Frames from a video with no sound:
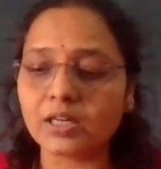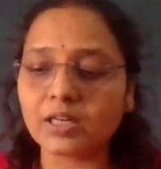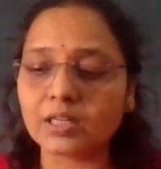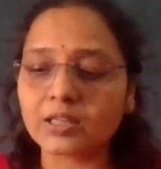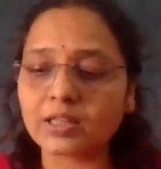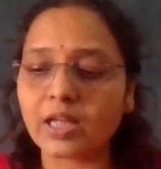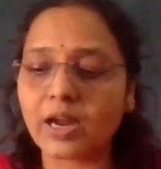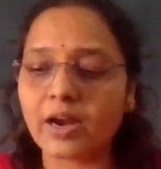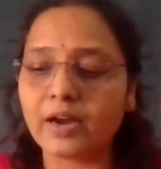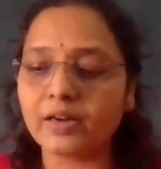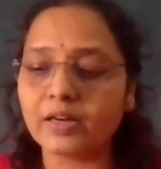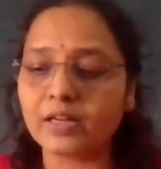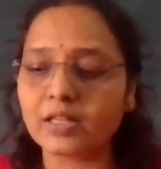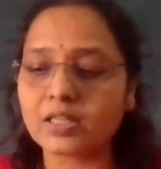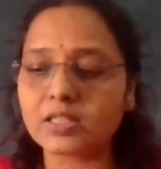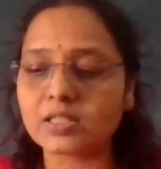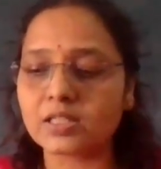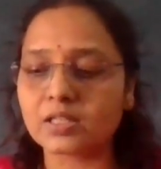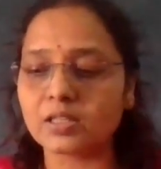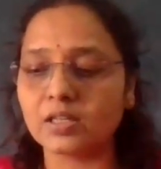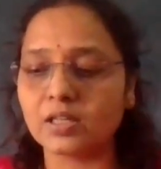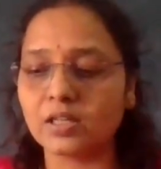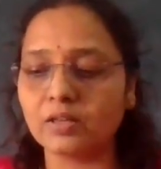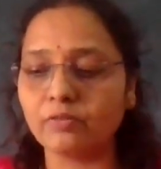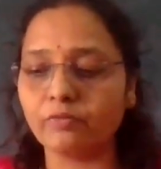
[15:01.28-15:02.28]
Earth and the
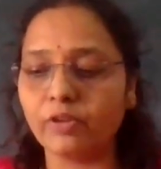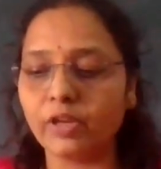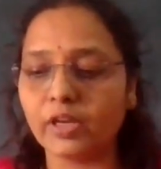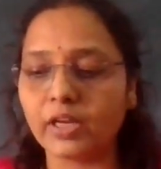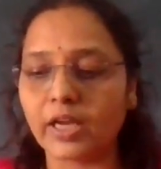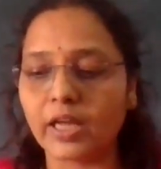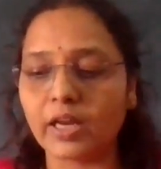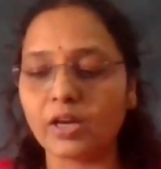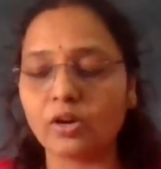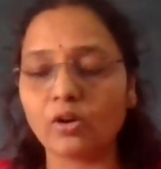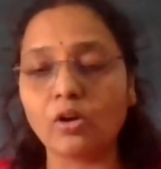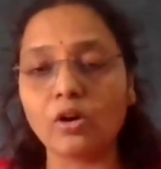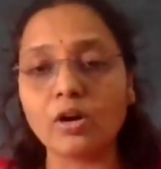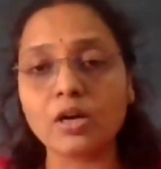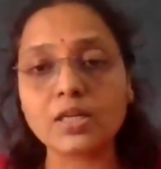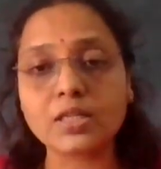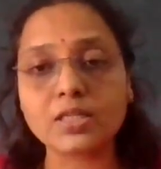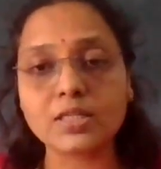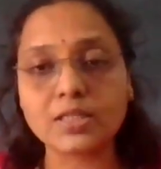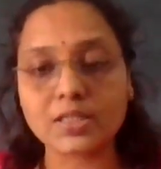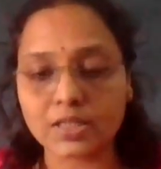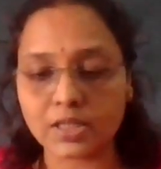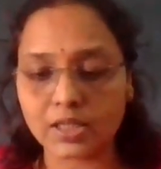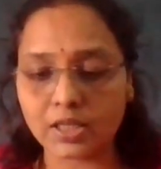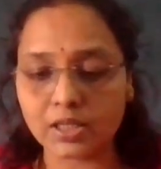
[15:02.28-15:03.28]
Sun. We
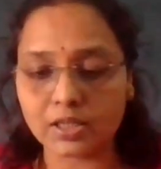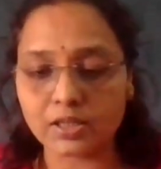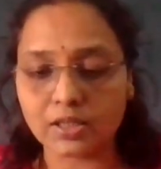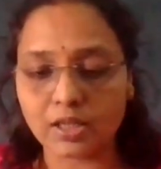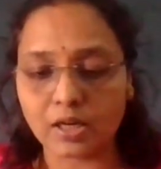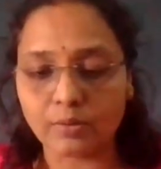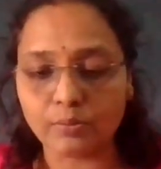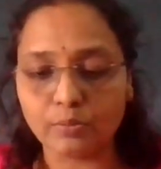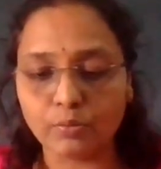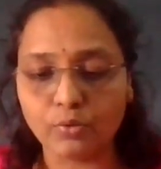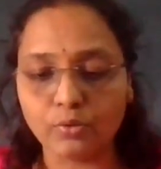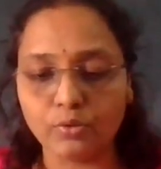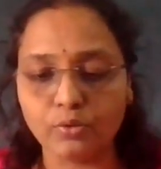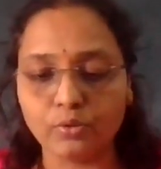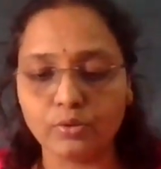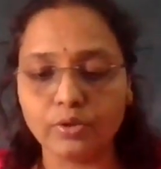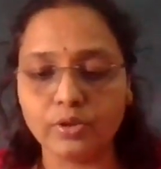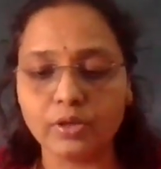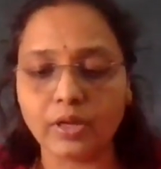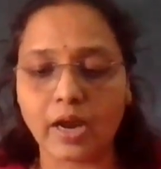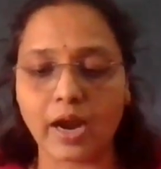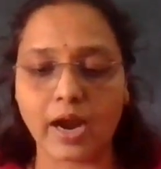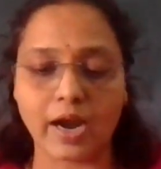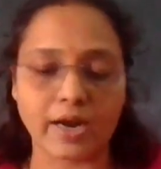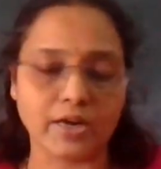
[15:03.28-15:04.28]
cannot see the
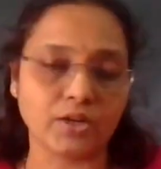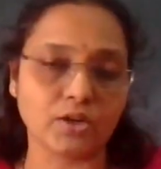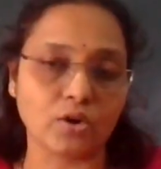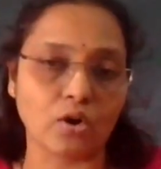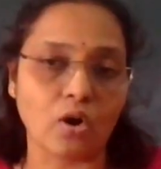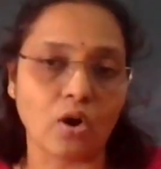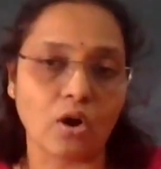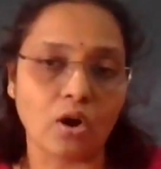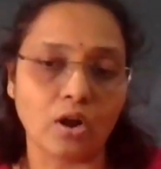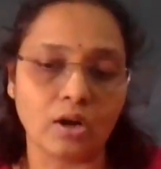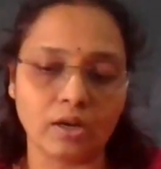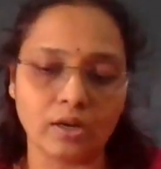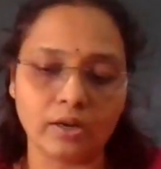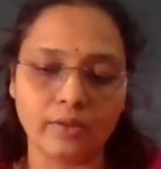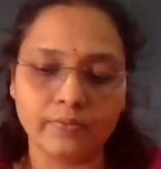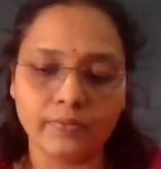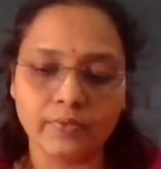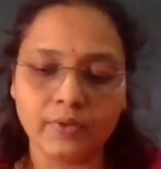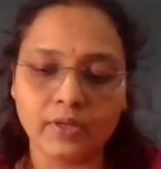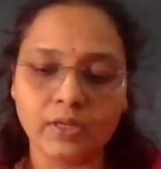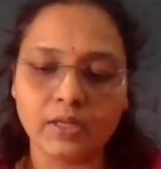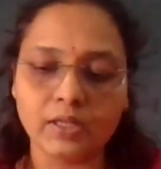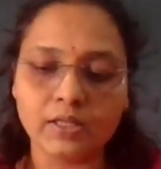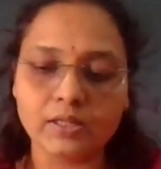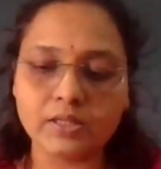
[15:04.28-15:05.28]
moon at all.
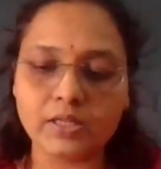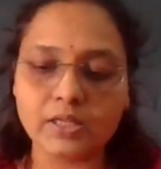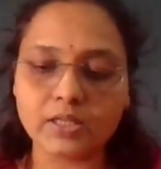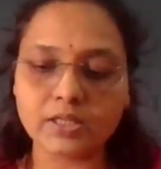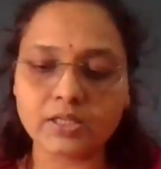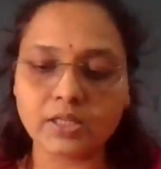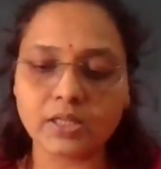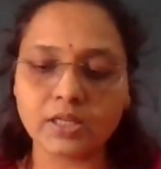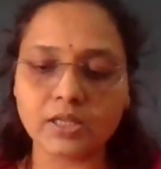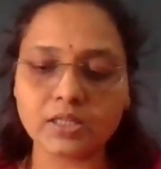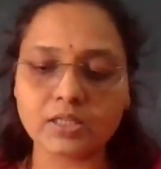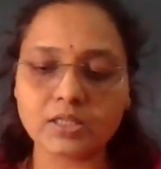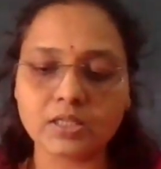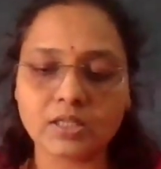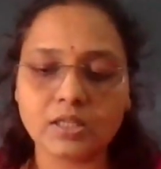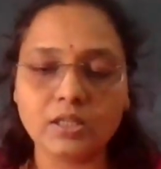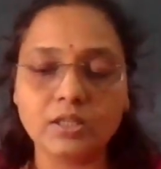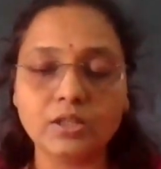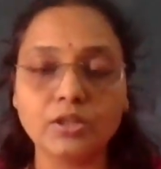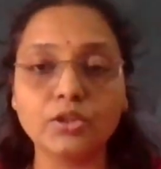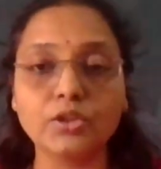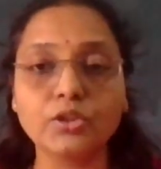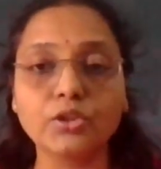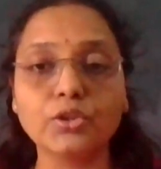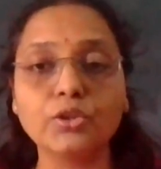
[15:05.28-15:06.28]
This is
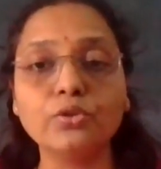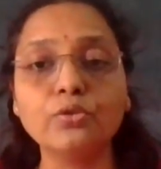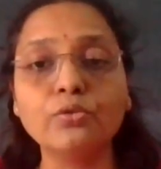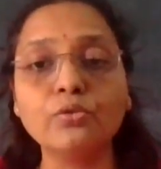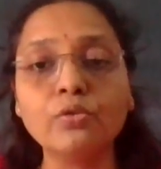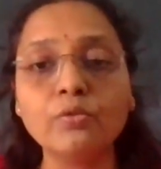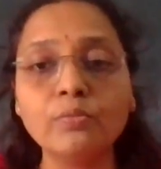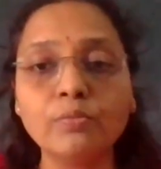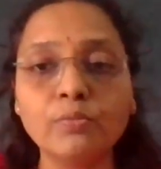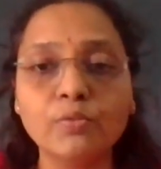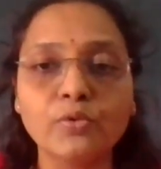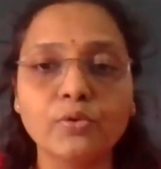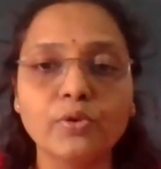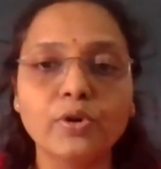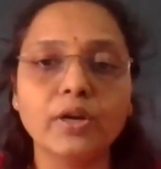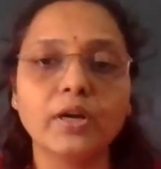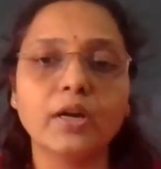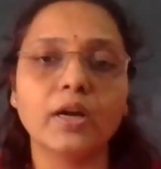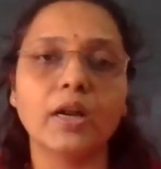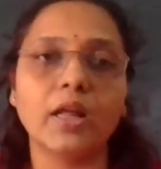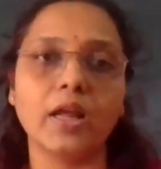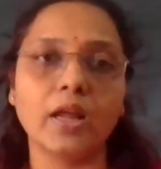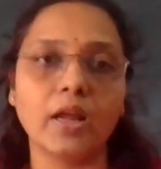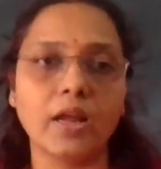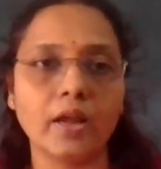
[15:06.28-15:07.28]
new
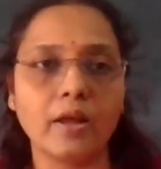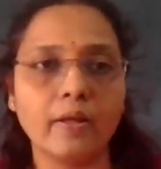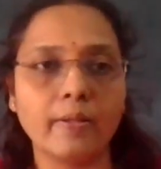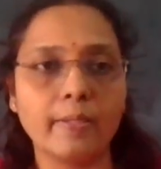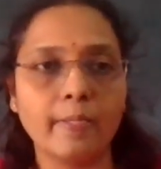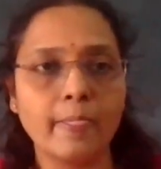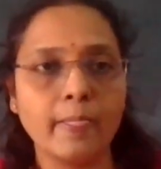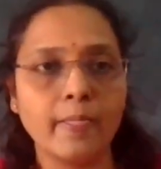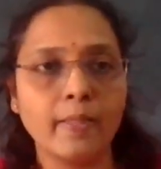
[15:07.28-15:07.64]
moon day.